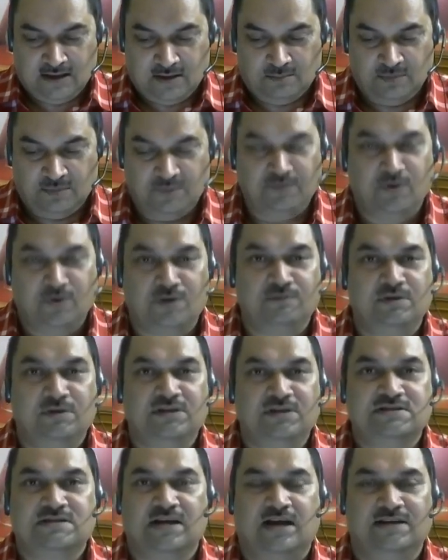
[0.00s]
Before
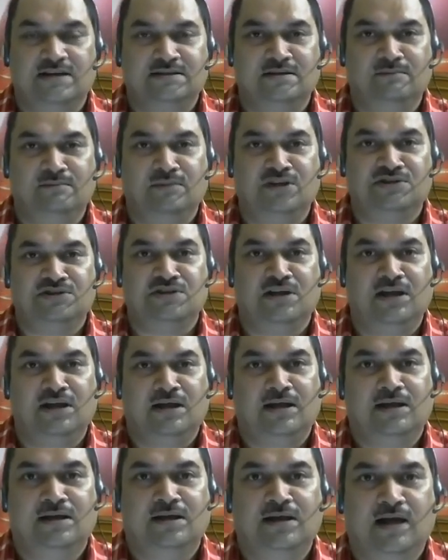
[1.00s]
we start the
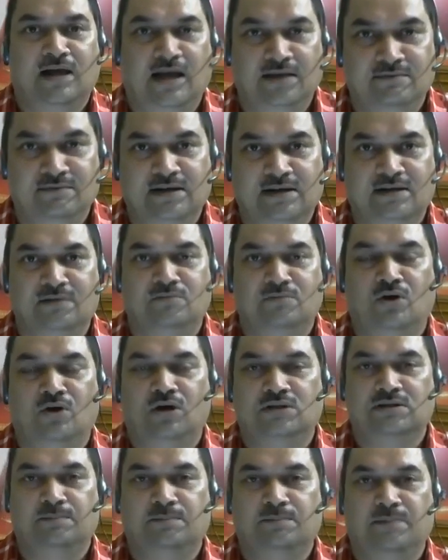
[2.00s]
meeting, I welcome
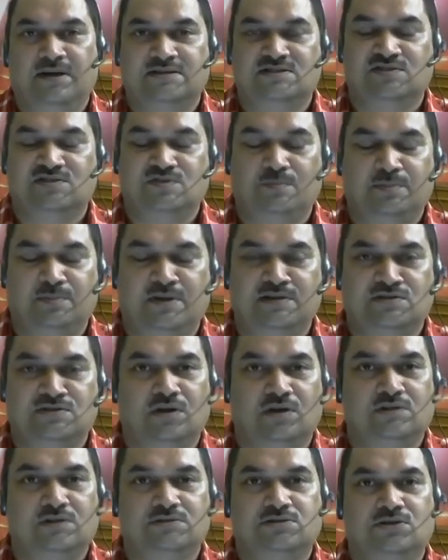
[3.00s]
all the participants
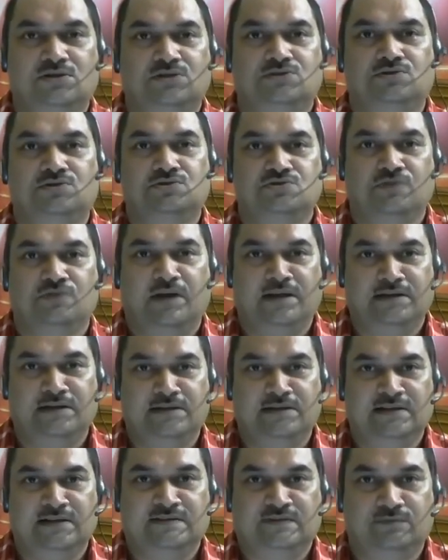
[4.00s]
also to join
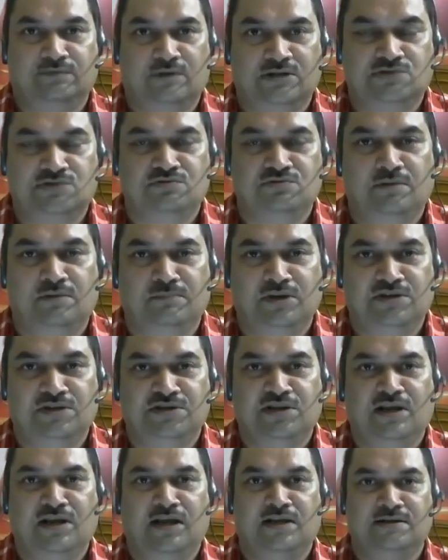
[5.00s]
this virtual
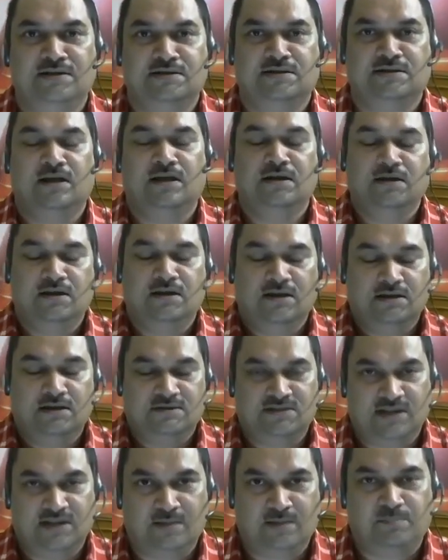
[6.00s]
meeting and
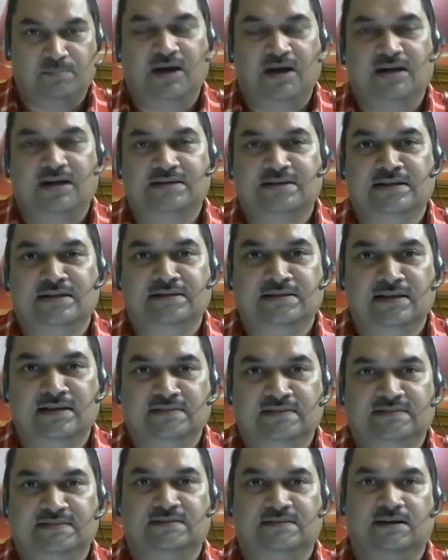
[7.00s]
take part in
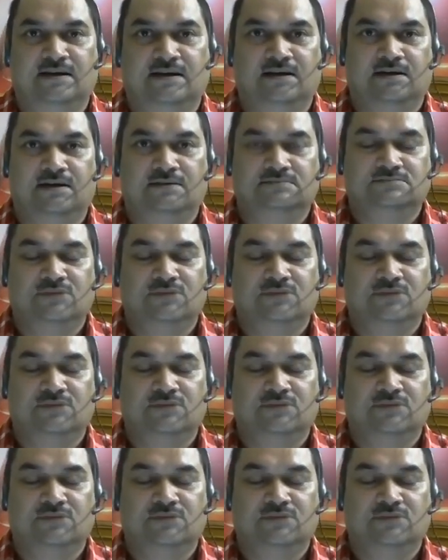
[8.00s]
this uh,